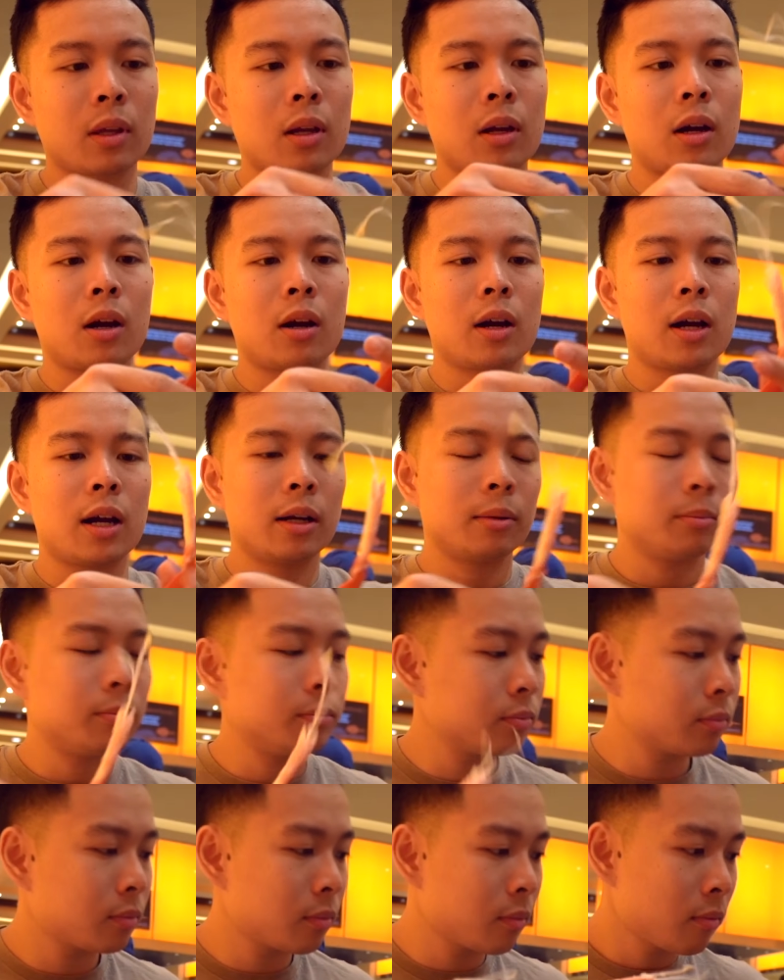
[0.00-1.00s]
Alright.
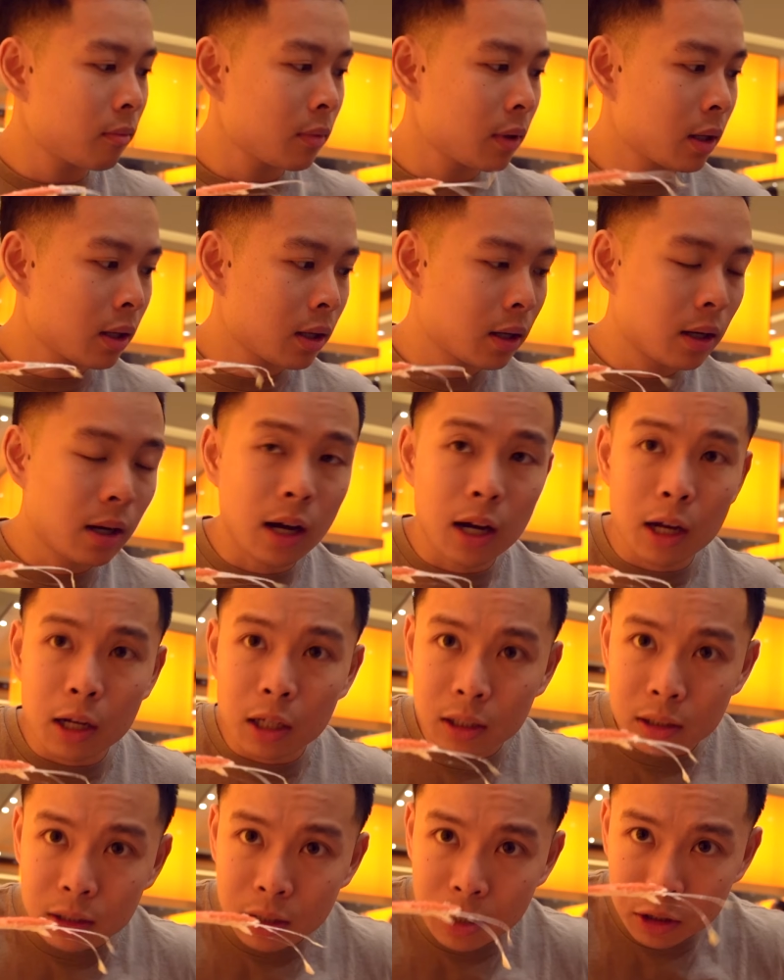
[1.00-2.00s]

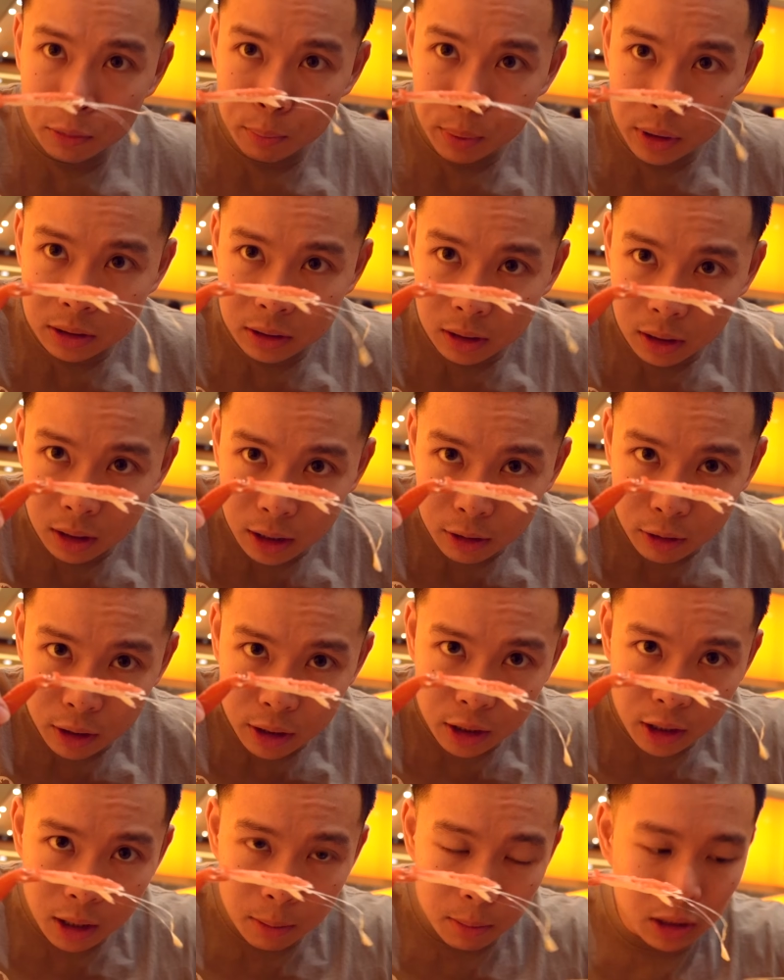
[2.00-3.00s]
Got another piece of leg right
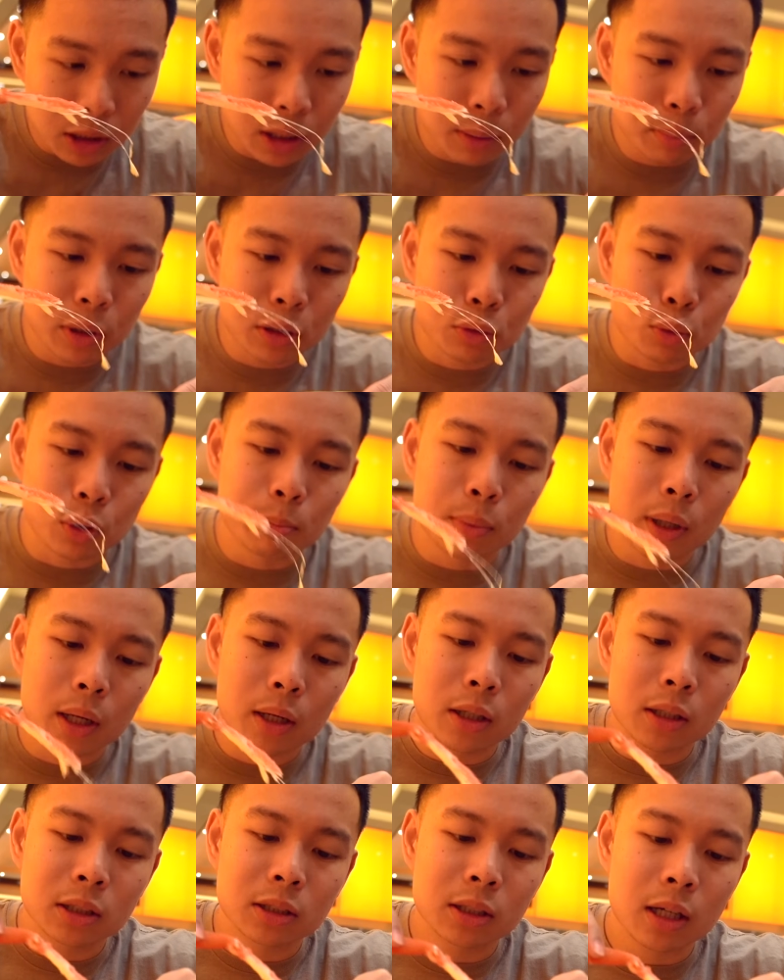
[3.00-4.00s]
here. I'm gonna dip this with
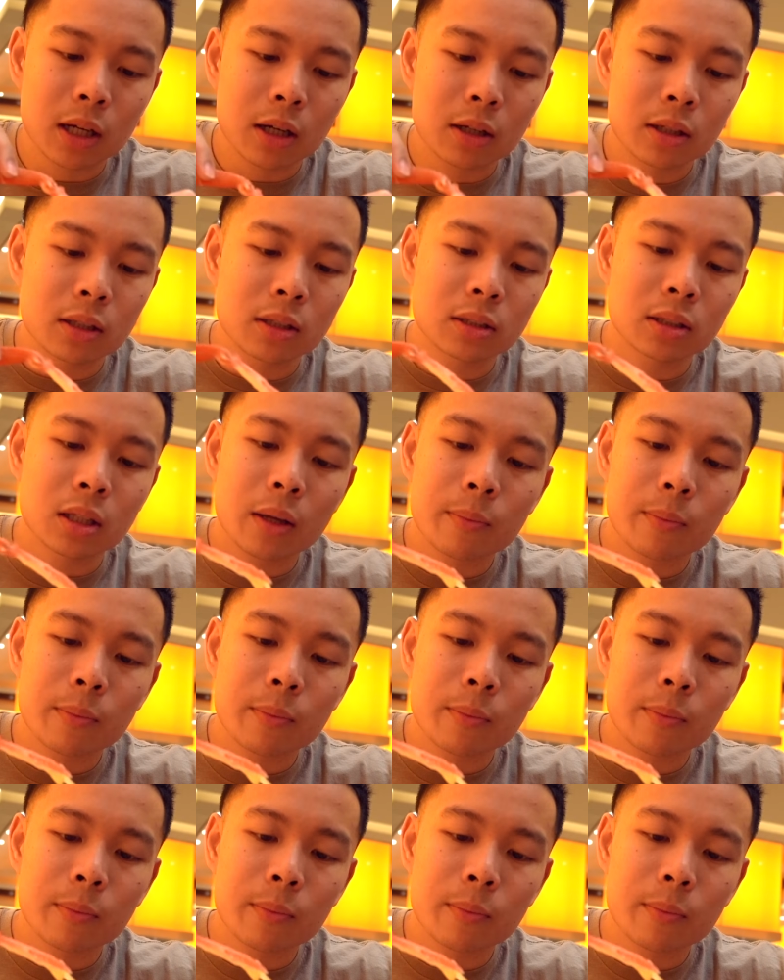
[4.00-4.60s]
butter, see how it is.